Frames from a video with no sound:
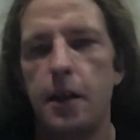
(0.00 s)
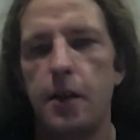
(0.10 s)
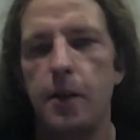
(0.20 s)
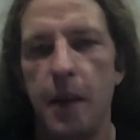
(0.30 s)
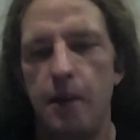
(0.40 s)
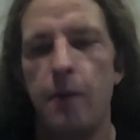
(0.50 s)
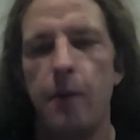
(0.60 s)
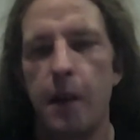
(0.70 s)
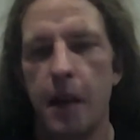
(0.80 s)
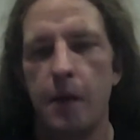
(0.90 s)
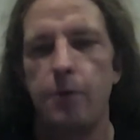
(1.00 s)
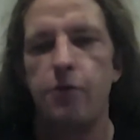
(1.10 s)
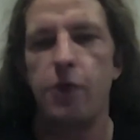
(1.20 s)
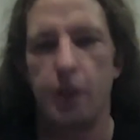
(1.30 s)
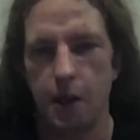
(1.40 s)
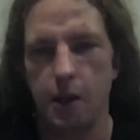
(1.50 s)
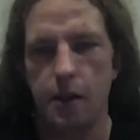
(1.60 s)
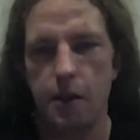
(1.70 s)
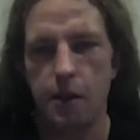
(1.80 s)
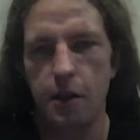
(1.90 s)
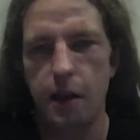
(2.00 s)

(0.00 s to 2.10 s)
minimum viable products